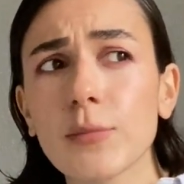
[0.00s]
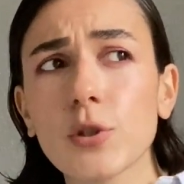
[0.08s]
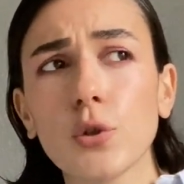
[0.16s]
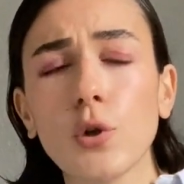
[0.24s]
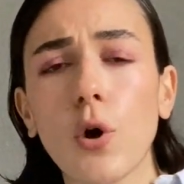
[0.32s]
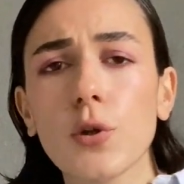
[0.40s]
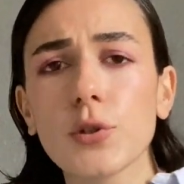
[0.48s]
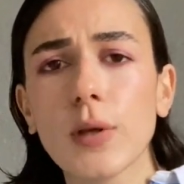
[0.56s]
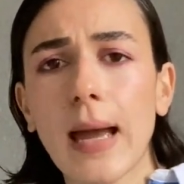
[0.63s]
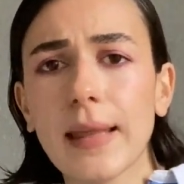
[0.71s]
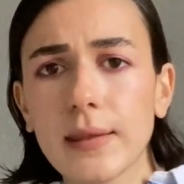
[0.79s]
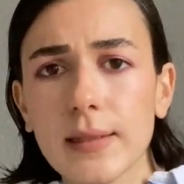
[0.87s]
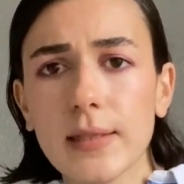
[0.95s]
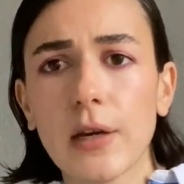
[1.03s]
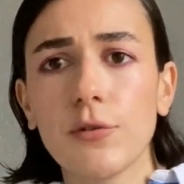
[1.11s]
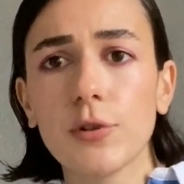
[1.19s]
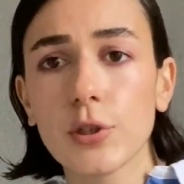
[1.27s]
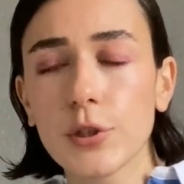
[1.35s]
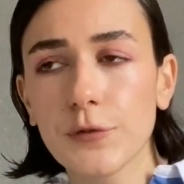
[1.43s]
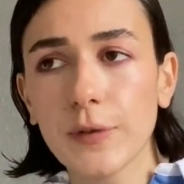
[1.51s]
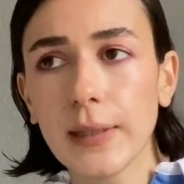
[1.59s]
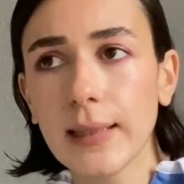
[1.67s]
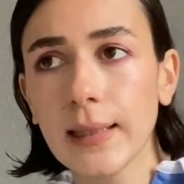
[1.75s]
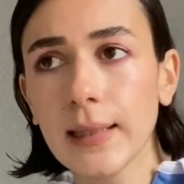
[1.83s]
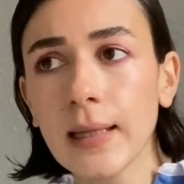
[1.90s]
So you also had this heritage
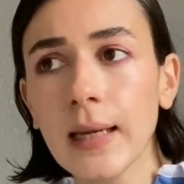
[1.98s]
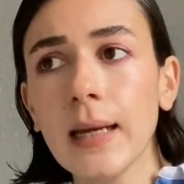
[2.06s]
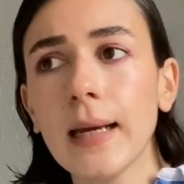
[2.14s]
feeling.